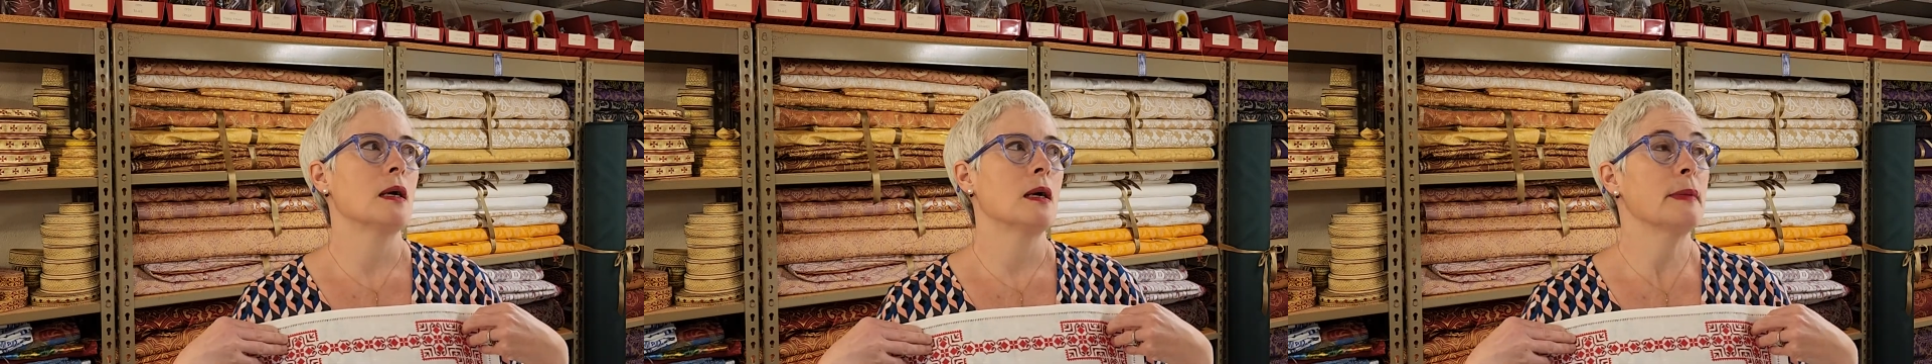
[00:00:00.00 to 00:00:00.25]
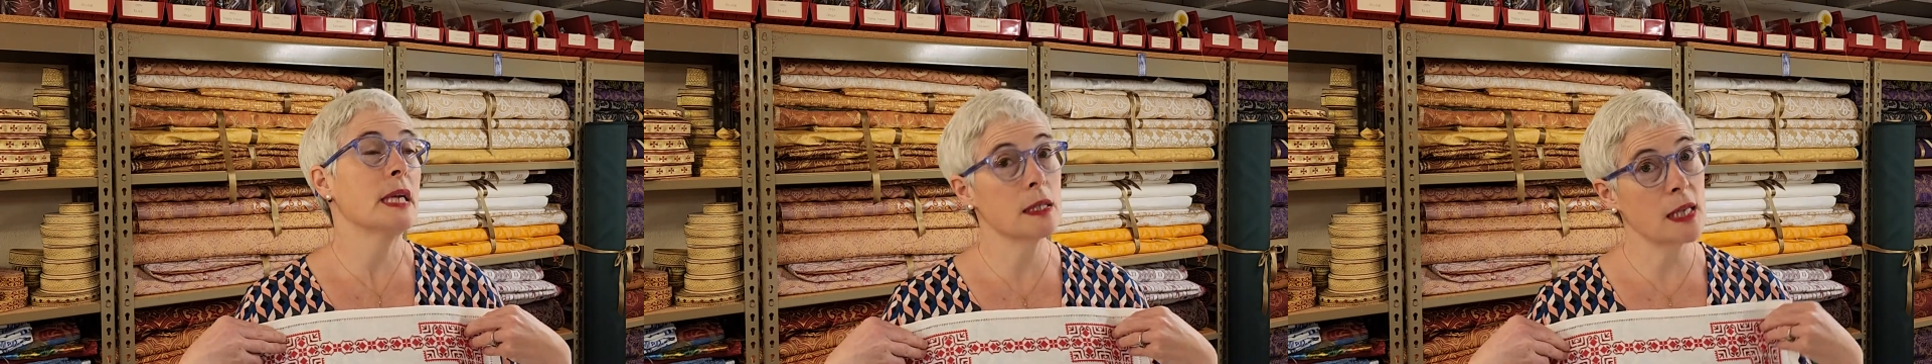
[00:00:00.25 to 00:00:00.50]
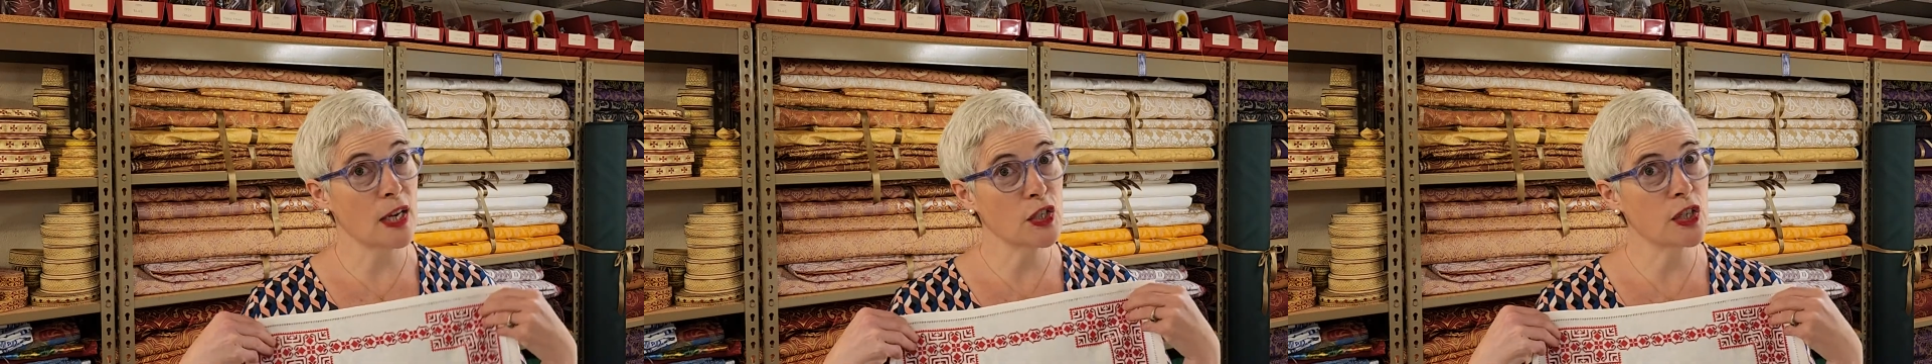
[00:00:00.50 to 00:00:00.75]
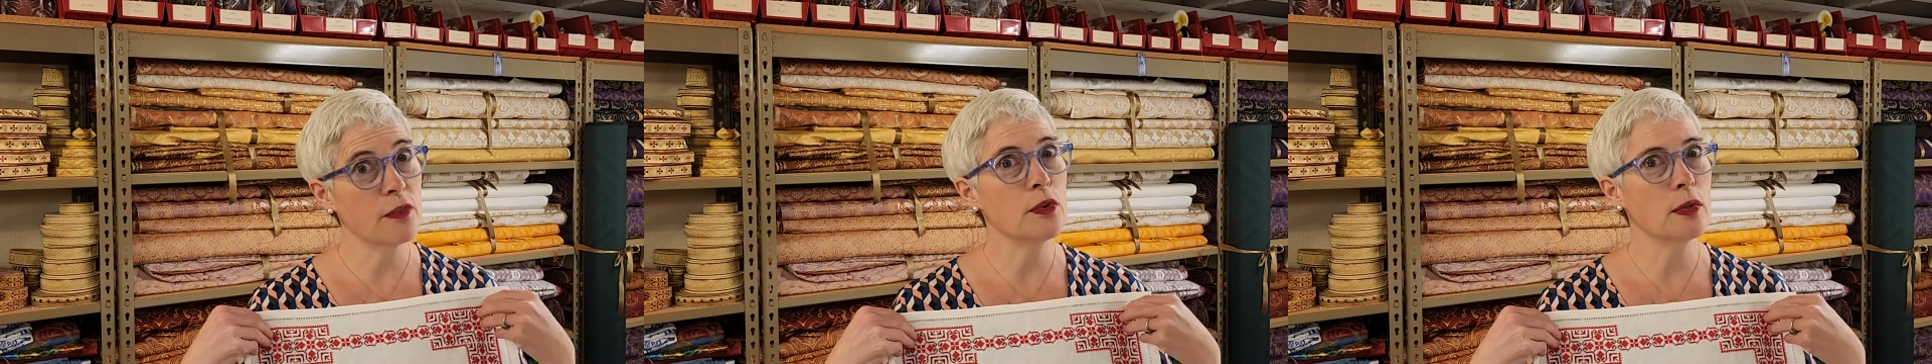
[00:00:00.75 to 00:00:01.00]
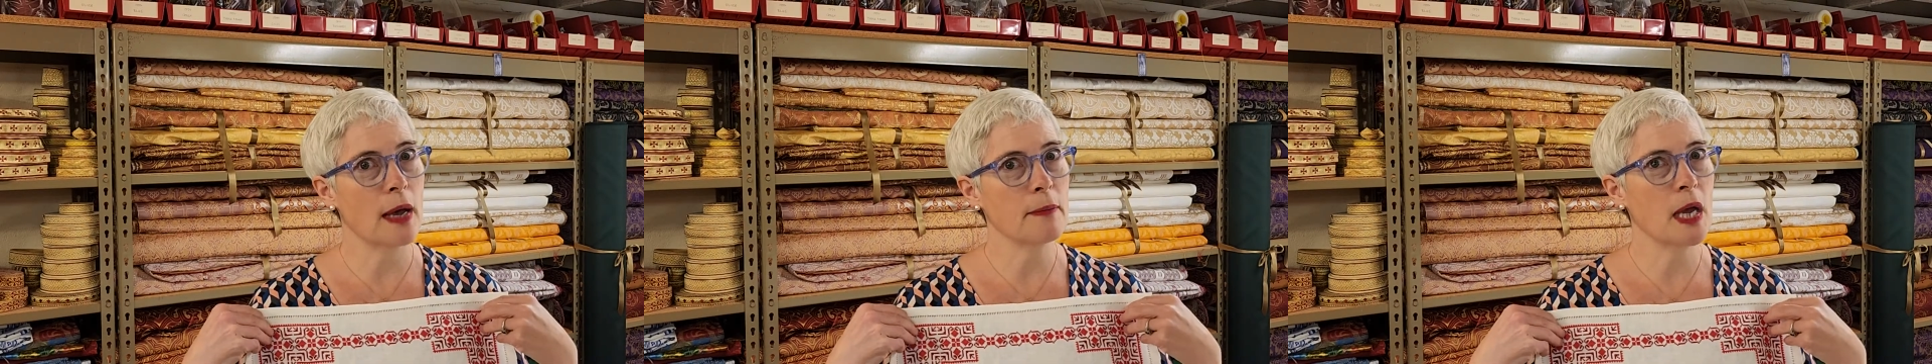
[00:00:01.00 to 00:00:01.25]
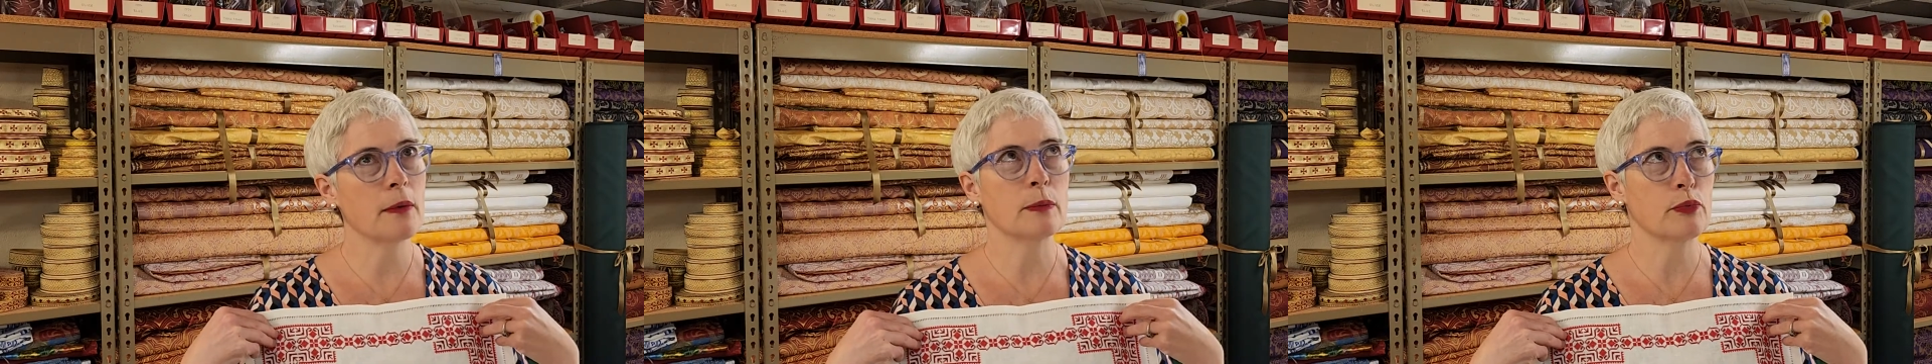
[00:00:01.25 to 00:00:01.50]
because actually, if you let me,
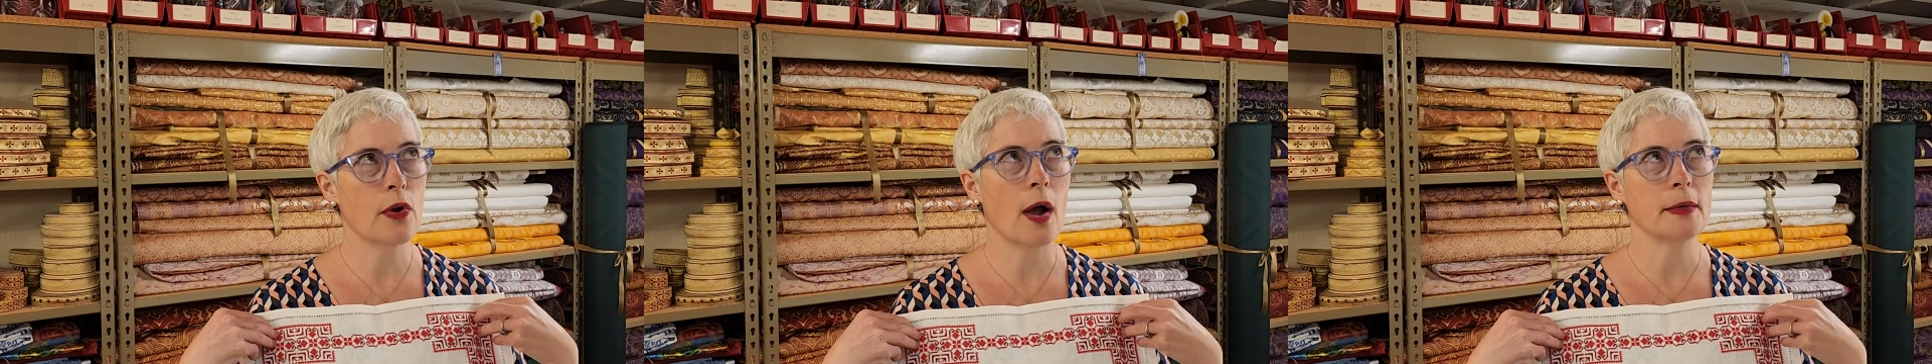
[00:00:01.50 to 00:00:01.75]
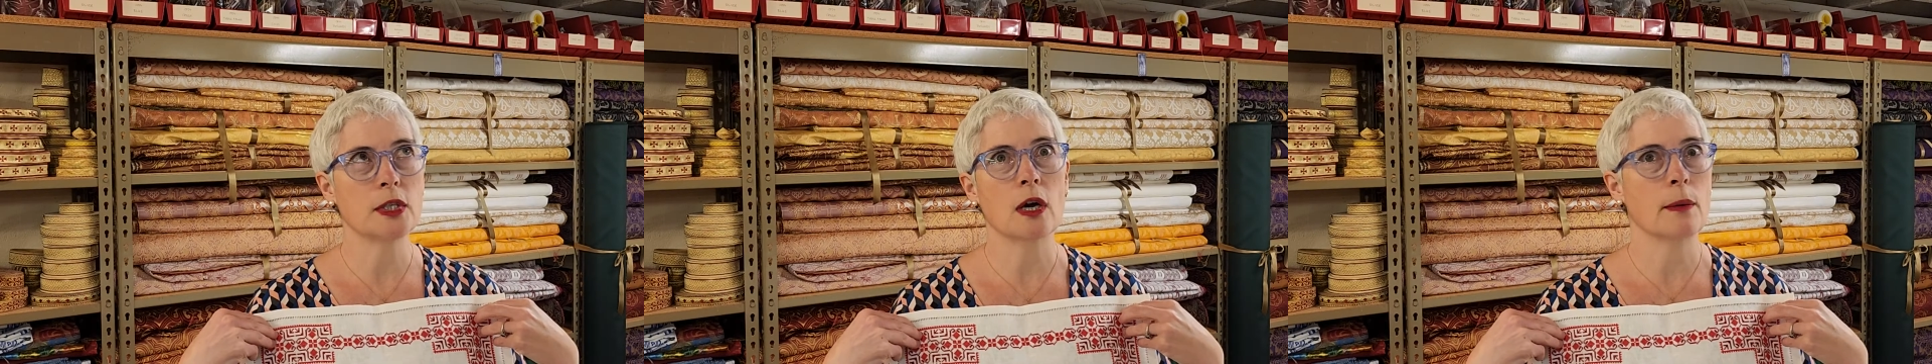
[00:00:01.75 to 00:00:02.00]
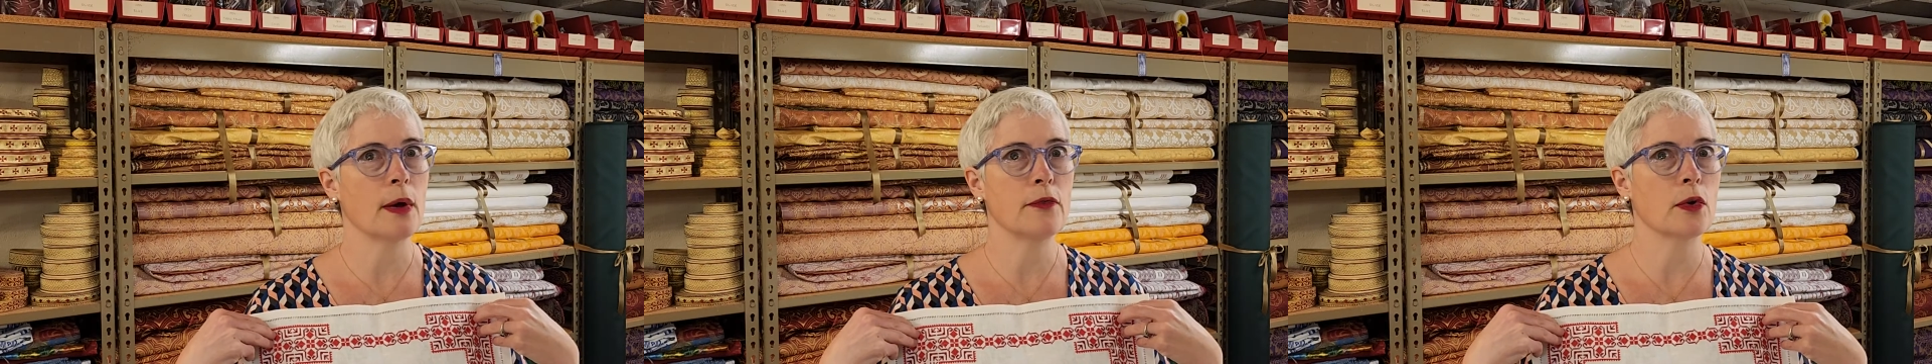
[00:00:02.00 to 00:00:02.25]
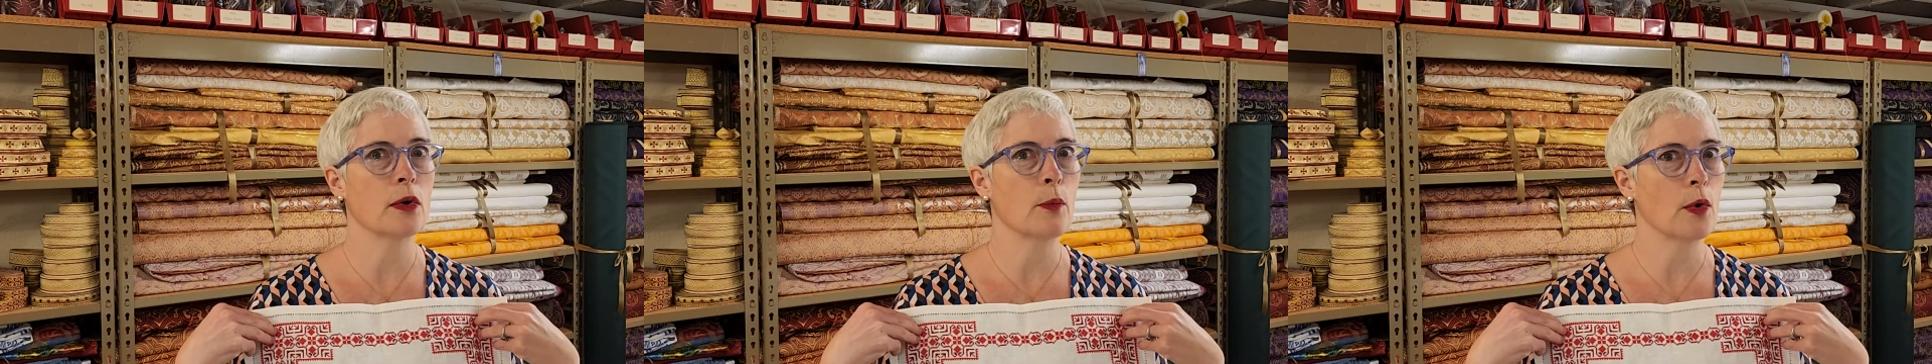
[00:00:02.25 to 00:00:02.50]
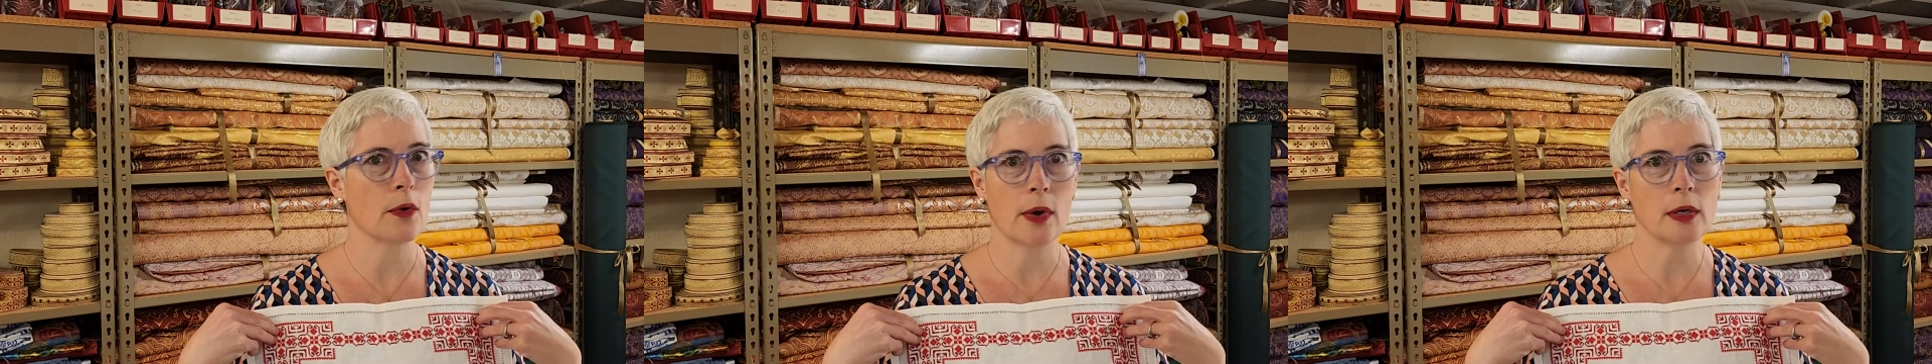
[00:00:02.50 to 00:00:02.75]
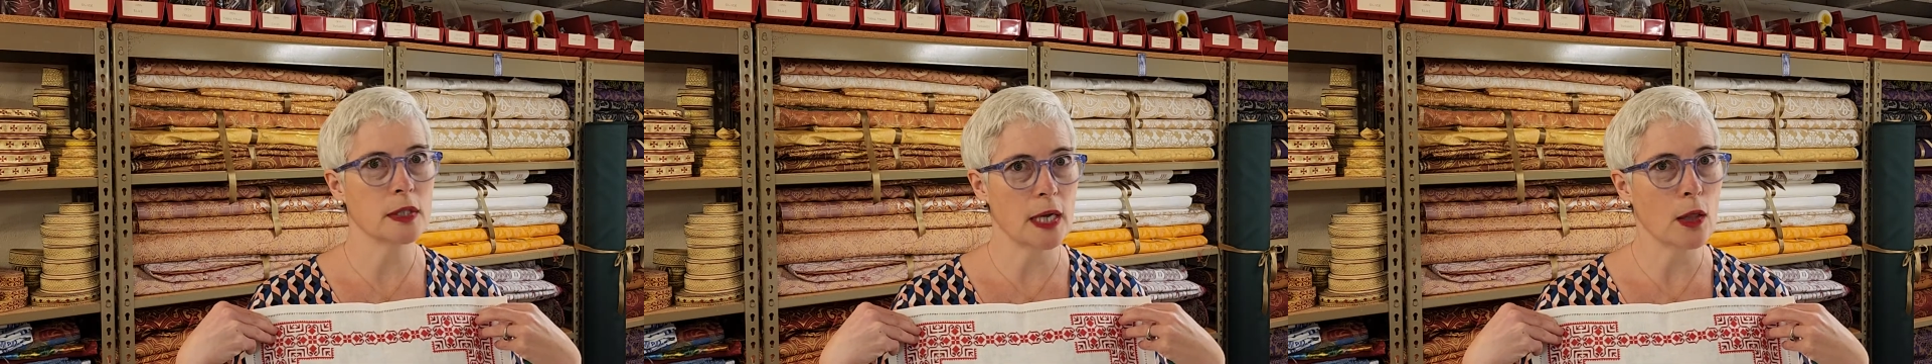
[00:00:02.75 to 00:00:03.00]
I would probably talk about folk embroidery
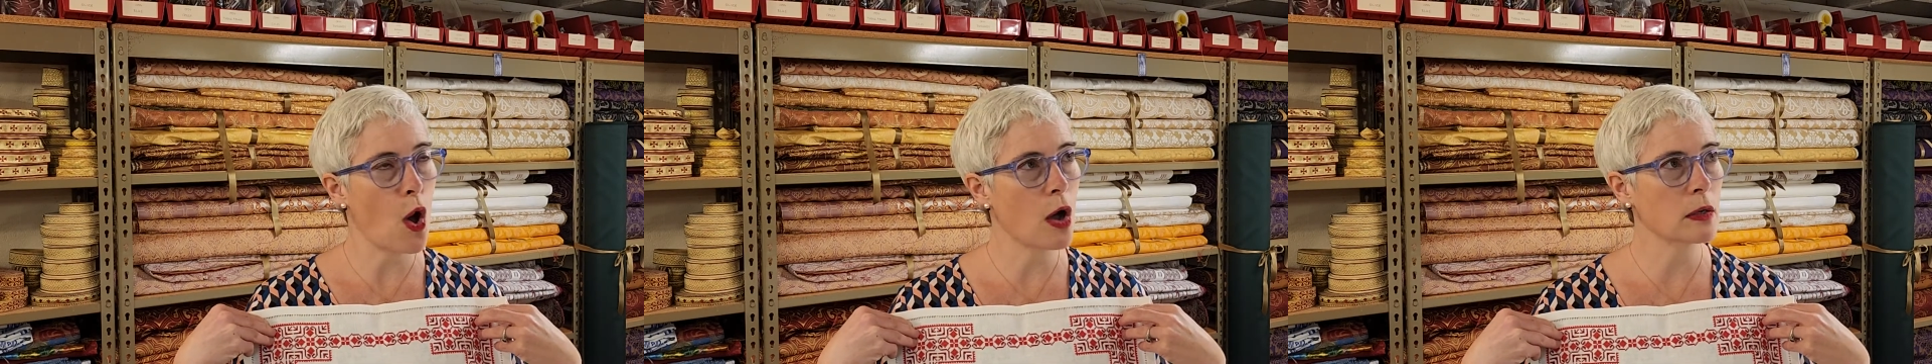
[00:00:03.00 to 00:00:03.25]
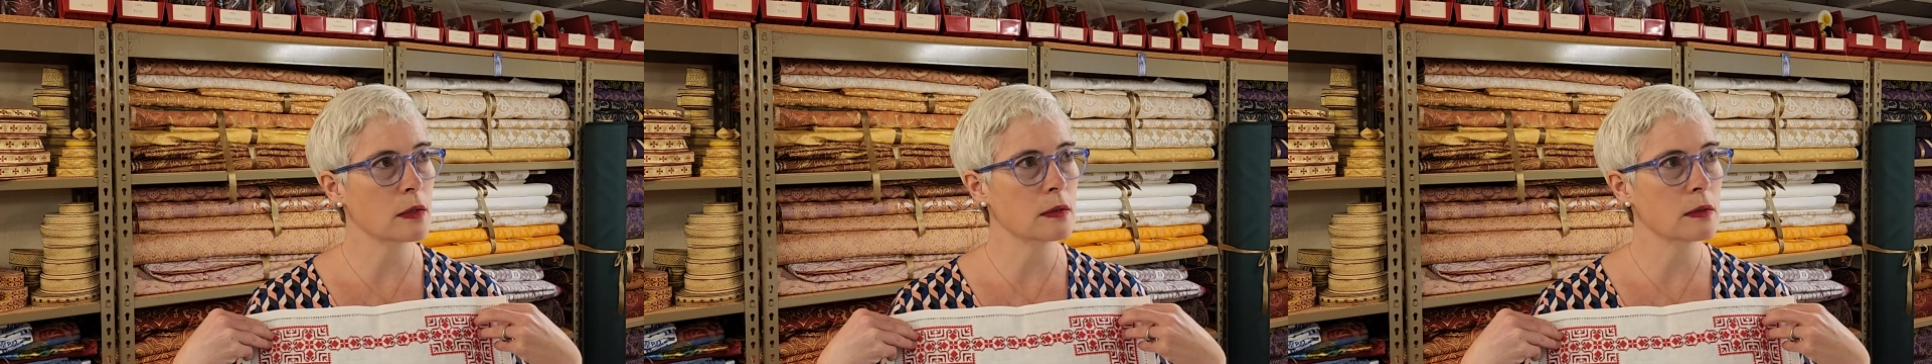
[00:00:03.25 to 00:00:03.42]
all day long.